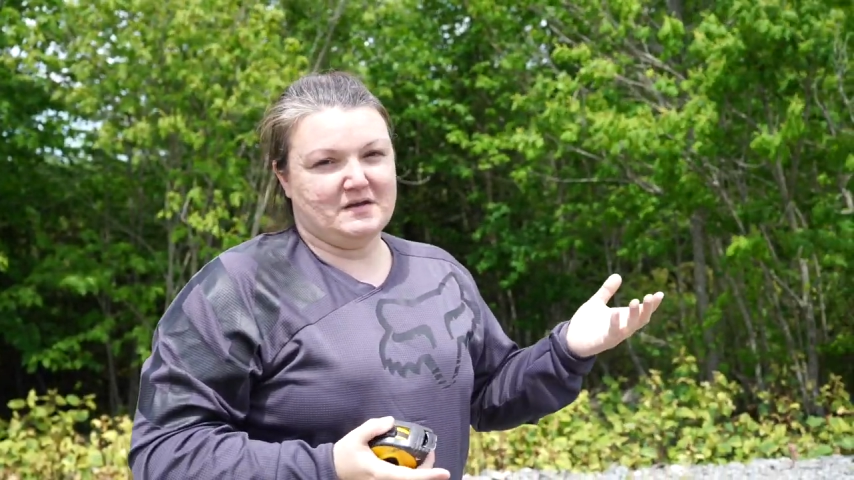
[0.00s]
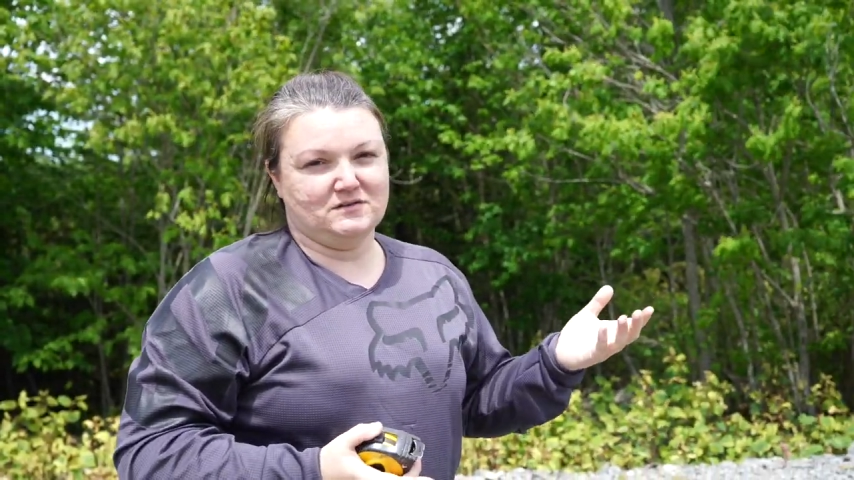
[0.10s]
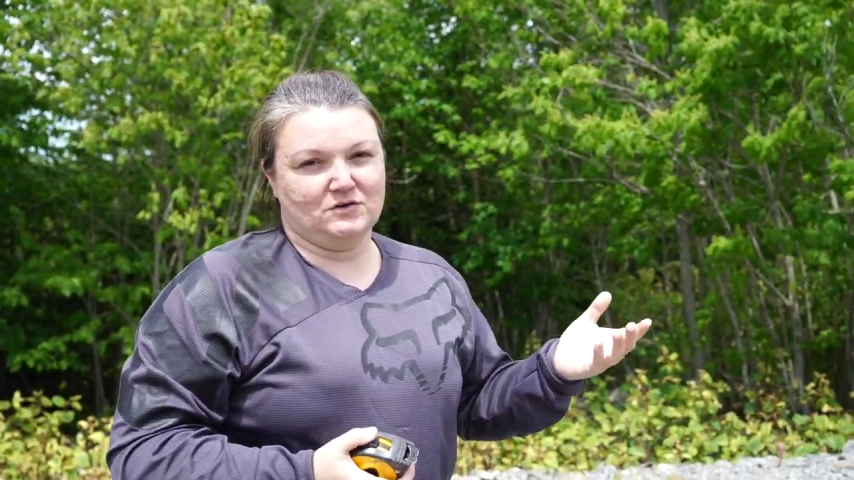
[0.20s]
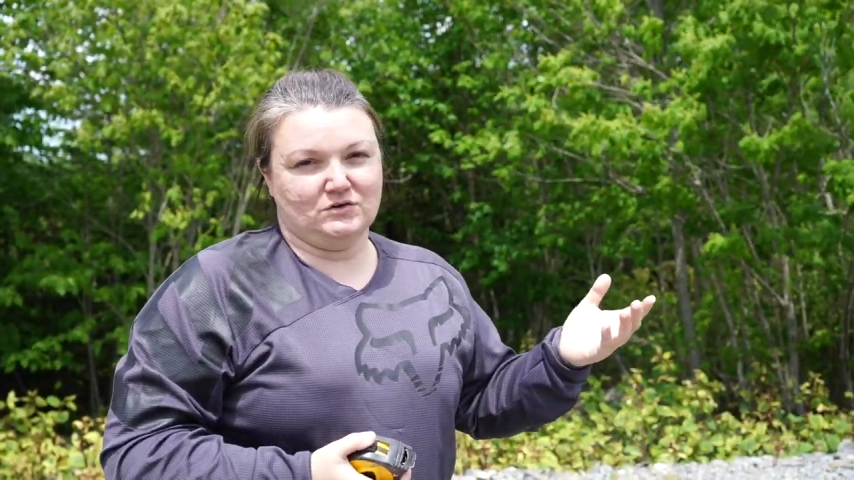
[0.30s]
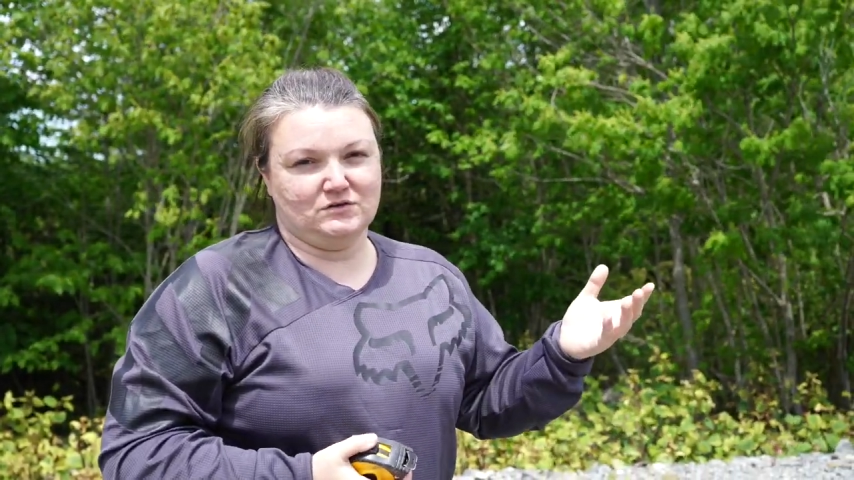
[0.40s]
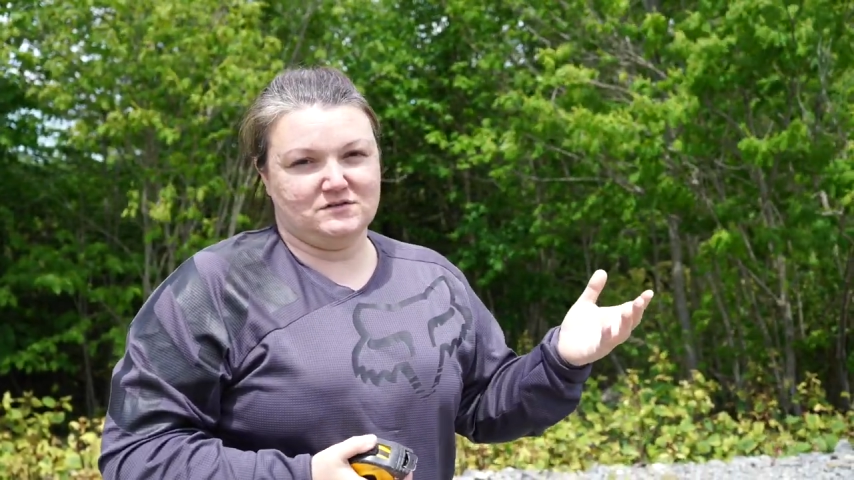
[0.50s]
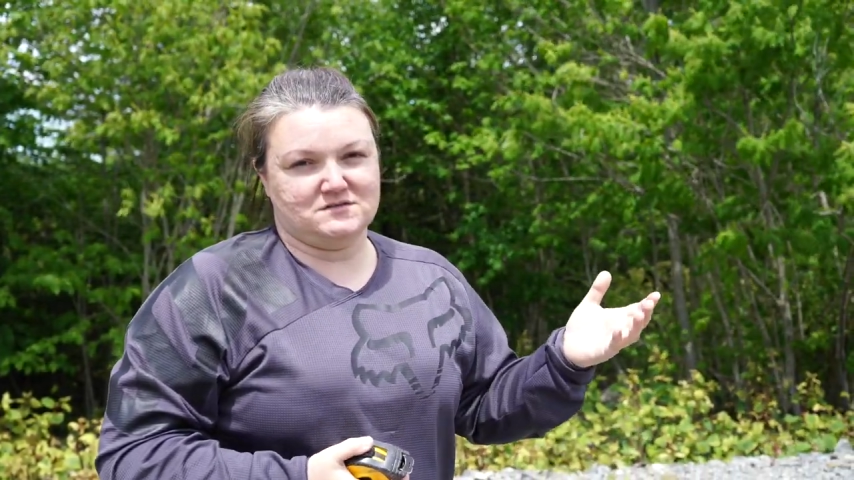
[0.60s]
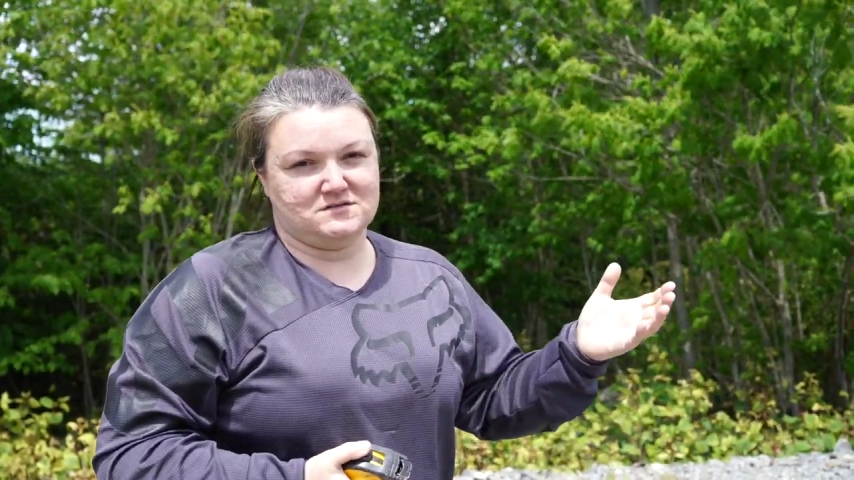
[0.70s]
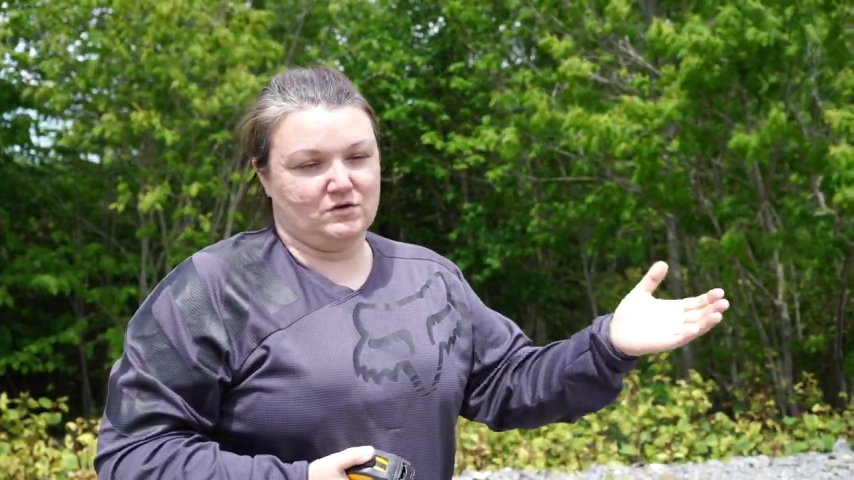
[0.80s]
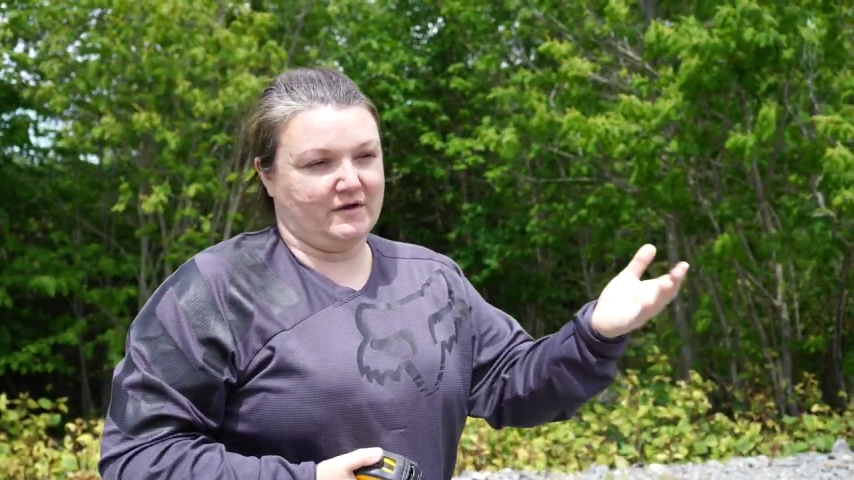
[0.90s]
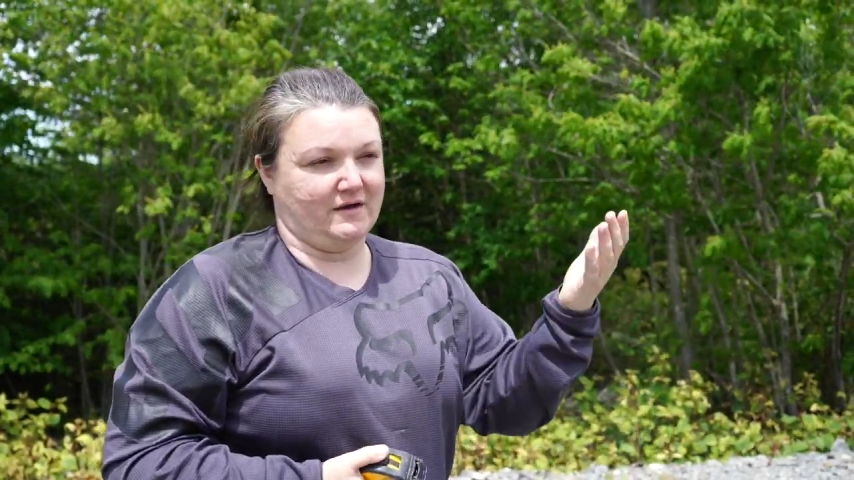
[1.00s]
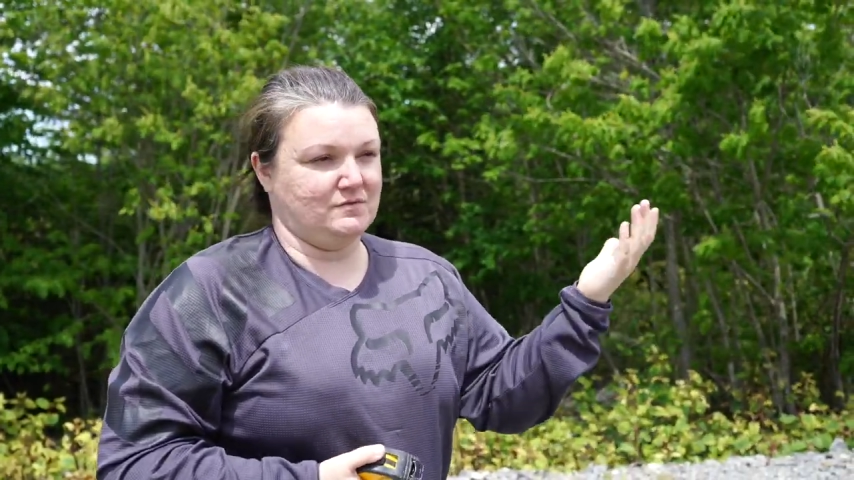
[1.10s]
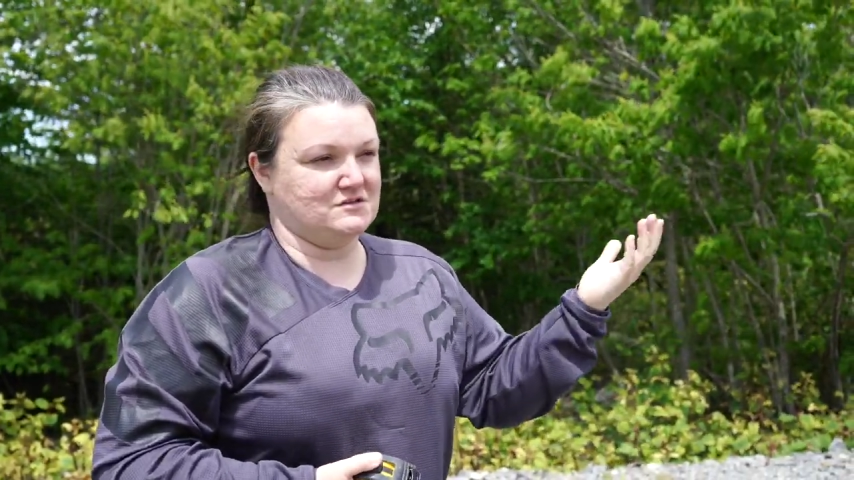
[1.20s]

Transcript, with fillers: being local, it's okay.